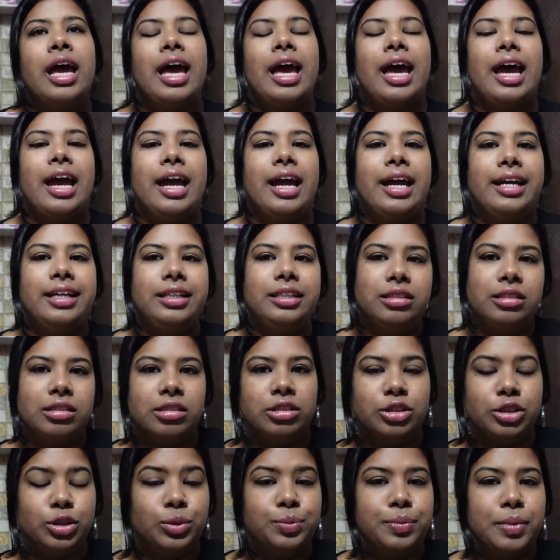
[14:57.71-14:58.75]
and
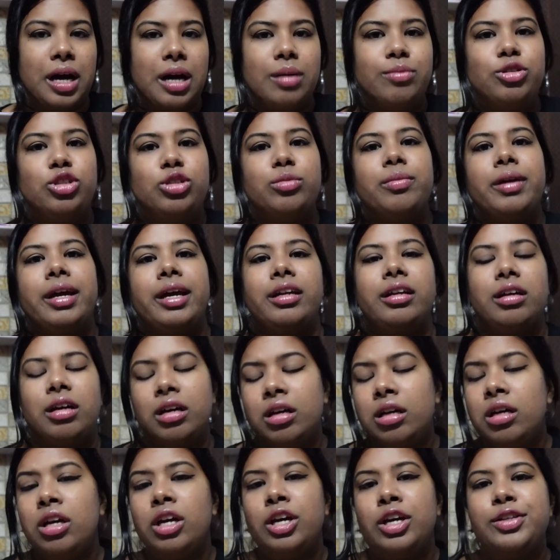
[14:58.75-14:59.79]
to Palm
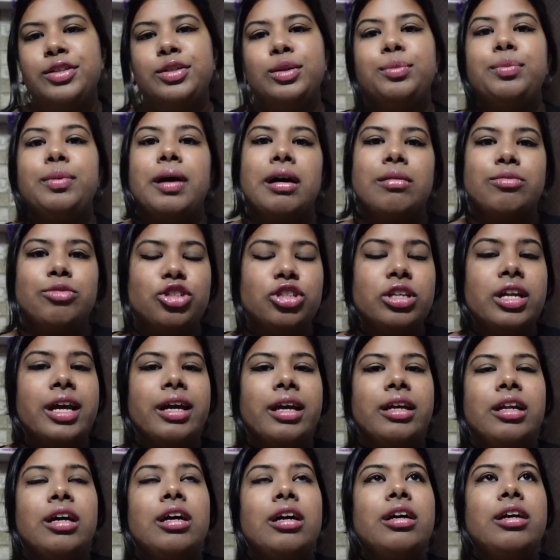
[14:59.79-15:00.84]
Jumeirah. So Palm
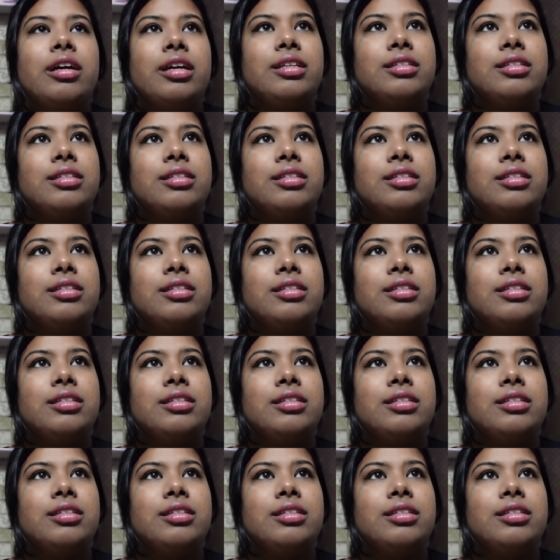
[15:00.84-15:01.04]
Jumeirah is